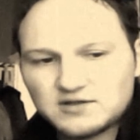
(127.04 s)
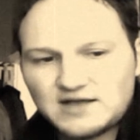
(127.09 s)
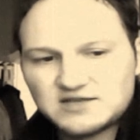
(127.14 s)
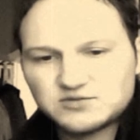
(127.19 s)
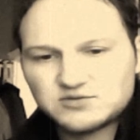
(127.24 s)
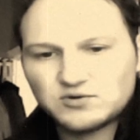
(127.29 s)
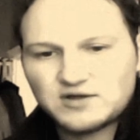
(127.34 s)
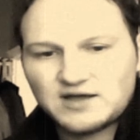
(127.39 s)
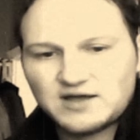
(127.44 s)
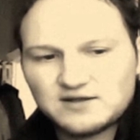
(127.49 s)

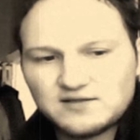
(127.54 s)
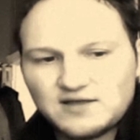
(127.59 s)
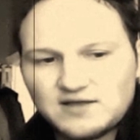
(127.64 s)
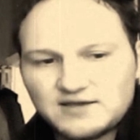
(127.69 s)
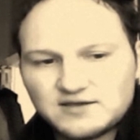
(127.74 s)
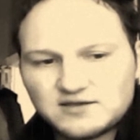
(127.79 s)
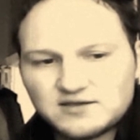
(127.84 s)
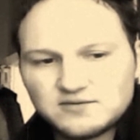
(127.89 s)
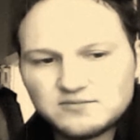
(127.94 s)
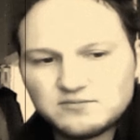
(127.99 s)
will kind of
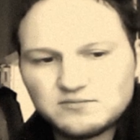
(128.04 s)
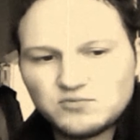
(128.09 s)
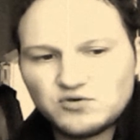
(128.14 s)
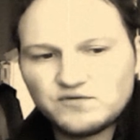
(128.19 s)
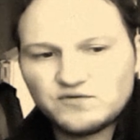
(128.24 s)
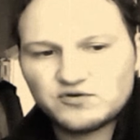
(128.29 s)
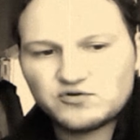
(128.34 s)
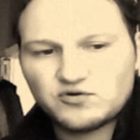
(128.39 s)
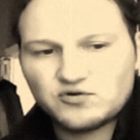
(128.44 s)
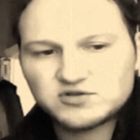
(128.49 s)
like
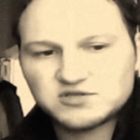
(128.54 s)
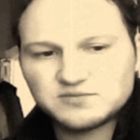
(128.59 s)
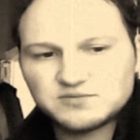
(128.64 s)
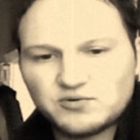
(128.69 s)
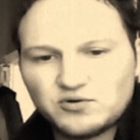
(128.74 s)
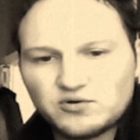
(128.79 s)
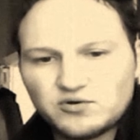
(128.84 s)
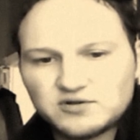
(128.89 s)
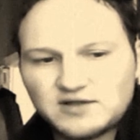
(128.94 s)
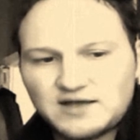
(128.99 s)
move across the
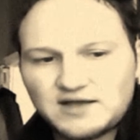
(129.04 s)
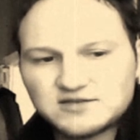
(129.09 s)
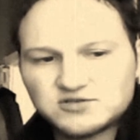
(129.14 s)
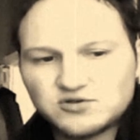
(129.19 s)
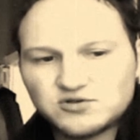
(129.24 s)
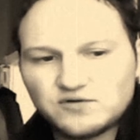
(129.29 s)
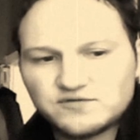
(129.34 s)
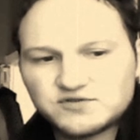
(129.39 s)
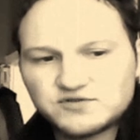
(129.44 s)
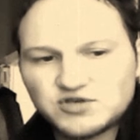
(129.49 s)
board like
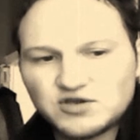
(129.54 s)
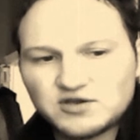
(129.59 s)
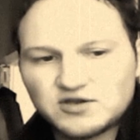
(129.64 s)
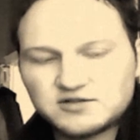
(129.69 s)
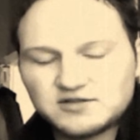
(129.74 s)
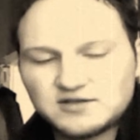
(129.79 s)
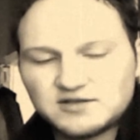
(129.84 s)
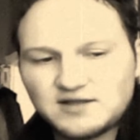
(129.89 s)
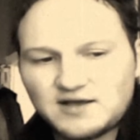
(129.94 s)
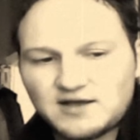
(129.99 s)
sort of
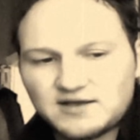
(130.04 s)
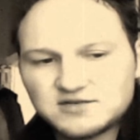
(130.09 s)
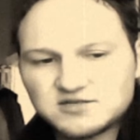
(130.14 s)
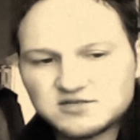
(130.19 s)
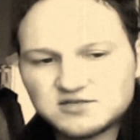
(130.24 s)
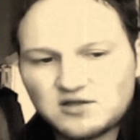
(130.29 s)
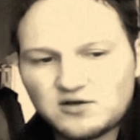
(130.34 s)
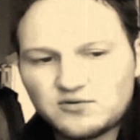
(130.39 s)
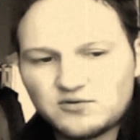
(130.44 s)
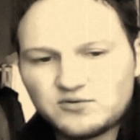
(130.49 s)
jerkily, like
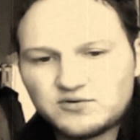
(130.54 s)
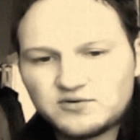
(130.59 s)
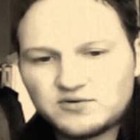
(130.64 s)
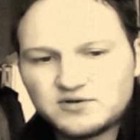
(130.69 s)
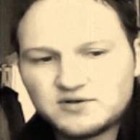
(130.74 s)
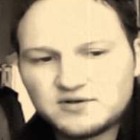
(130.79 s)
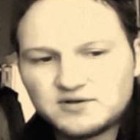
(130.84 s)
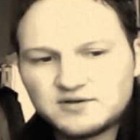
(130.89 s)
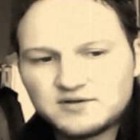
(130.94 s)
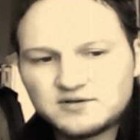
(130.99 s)
slow.
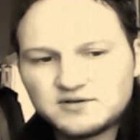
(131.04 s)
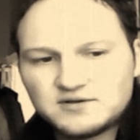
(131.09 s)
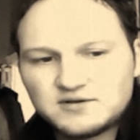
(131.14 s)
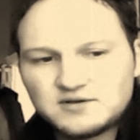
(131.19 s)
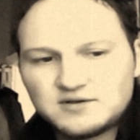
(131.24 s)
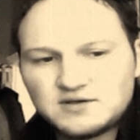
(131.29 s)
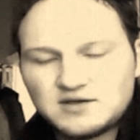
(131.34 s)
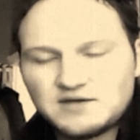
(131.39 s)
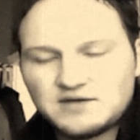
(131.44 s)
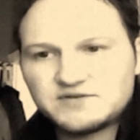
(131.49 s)

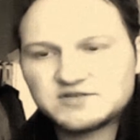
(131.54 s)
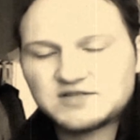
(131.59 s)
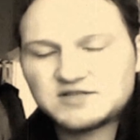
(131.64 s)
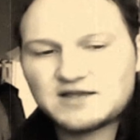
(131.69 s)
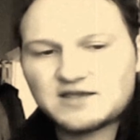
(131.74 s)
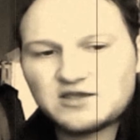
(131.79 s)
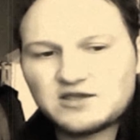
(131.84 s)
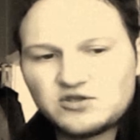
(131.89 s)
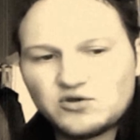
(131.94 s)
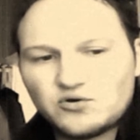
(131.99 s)
If it's
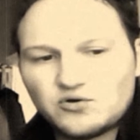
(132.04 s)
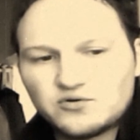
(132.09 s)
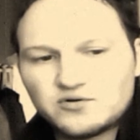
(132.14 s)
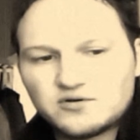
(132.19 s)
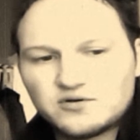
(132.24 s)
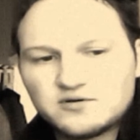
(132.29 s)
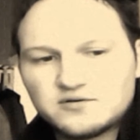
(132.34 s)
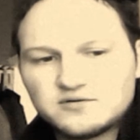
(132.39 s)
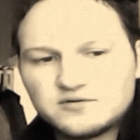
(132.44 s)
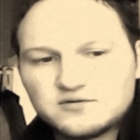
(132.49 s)
like a young
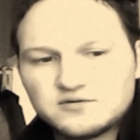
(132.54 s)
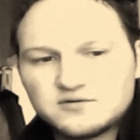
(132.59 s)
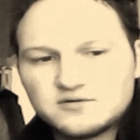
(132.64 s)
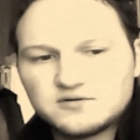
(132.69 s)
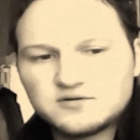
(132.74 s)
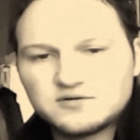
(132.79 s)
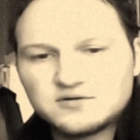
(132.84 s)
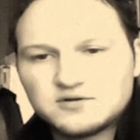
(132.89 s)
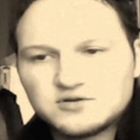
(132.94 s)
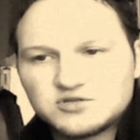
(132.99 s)

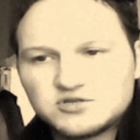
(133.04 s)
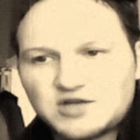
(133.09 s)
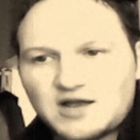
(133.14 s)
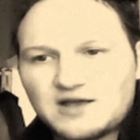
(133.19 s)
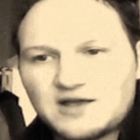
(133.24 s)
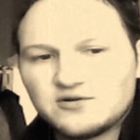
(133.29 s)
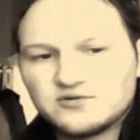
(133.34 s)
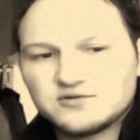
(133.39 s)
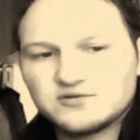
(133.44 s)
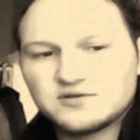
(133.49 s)

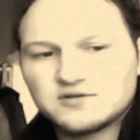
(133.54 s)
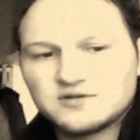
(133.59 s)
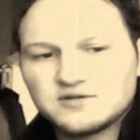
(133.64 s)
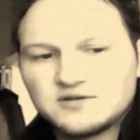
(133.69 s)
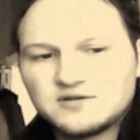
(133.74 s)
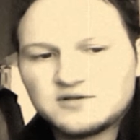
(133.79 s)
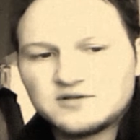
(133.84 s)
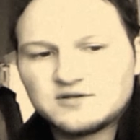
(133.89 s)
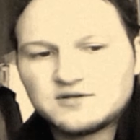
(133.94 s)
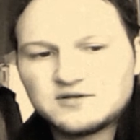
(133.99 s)
child
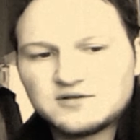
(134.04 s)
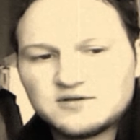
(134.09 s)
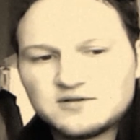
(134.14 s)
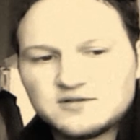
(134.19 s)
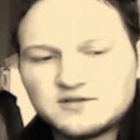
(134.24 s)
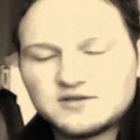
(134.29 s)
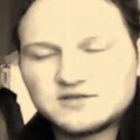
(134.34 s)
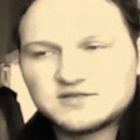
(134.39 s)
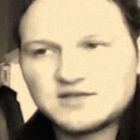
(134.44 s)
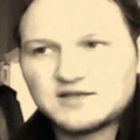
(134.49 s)

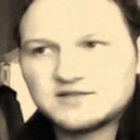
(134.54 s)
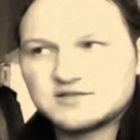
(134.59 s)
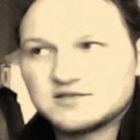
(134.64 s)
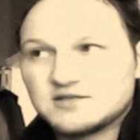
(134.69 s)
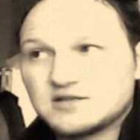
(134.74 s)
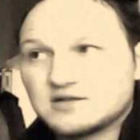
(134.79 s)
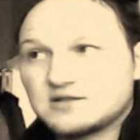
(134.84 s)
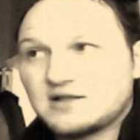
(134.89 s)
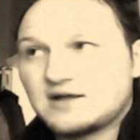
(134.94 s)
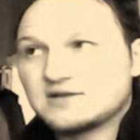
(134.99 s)
that's entered
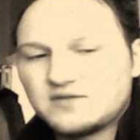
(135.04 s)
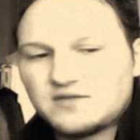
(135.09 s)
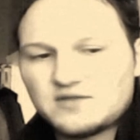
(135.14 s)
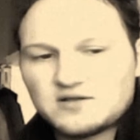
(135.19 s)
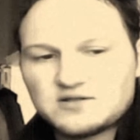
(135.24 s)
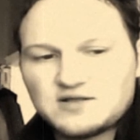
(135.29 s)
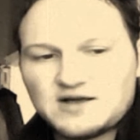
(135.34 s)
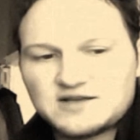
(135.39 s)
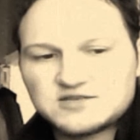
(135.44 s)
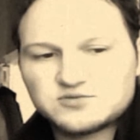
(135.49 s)
the glass, and the
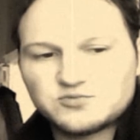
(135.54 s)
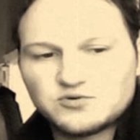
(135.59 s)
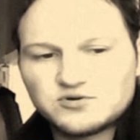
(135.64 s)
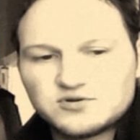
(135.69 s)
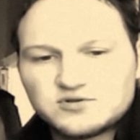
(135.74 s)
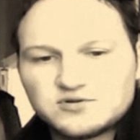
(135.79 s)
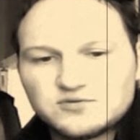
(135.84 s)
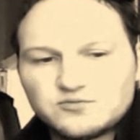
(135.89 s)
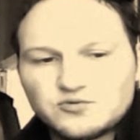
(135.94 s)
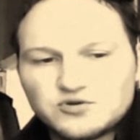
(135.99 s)
glass
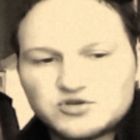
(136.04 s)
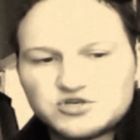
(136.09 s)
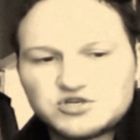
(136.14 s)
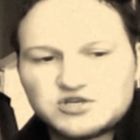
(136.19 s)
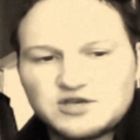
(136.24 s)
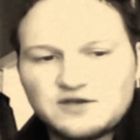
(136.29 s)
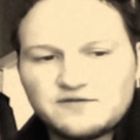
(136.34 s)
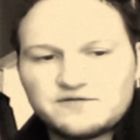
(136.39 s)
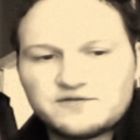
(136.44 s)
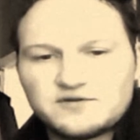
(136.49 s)
would
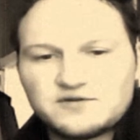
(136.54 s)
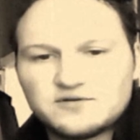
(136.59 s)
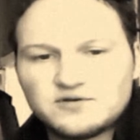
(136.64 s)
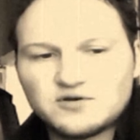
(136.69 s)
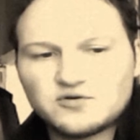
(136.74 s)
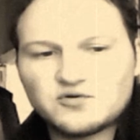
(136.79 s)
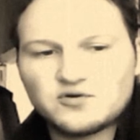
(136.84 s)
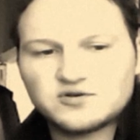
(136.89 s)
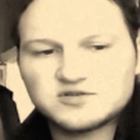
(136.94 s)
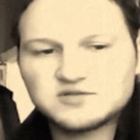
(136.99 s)
shift
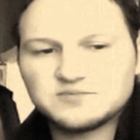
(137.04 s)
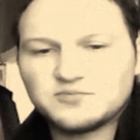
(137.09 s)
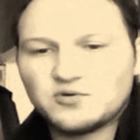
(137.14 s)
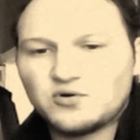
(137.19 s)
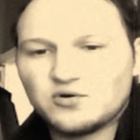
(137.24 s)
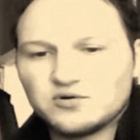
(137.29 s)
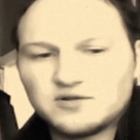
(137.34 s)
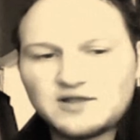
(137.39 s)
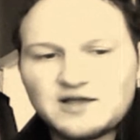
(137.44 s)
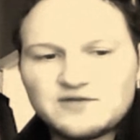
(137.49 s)
across the
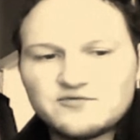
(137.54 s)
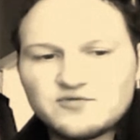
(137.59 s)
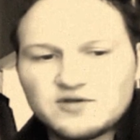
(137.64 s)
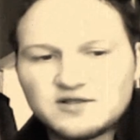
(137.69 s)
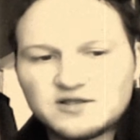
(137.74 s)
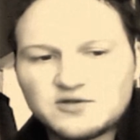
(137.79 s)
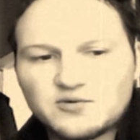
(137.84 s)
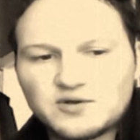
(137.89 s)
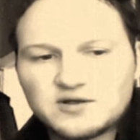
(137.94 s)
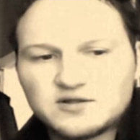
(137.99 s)
board like
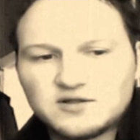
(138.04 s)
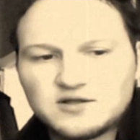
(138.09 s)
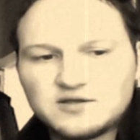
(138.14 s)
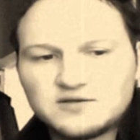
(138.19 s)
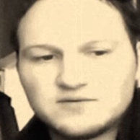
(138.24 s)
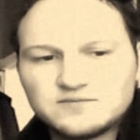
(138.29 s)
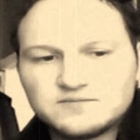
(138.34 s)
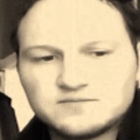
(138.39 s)
really quickly. It